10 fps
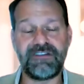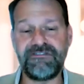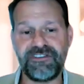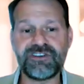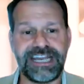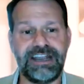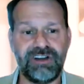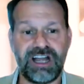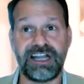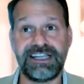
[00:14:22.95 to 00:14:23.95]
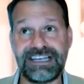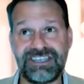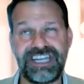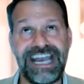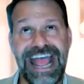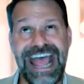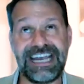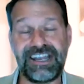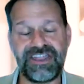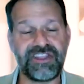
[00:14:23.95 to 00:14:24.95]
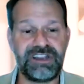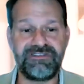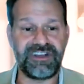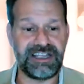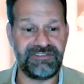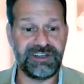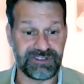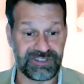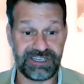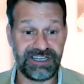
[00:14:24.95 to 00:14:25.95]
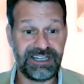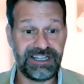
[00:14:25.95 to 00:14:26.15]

a first haircut that she had had in 35 years.